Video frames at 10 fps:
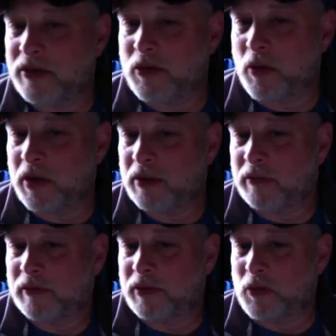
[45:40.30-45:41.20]
you
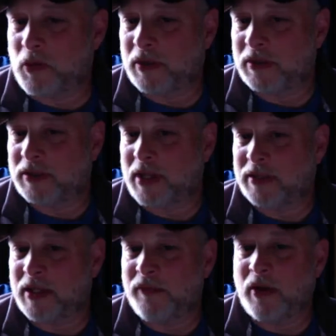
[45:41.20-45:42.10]
want
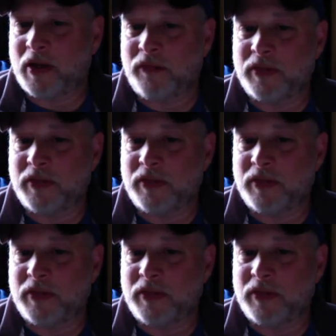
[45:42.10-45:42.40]
Zaitsev? I'll give you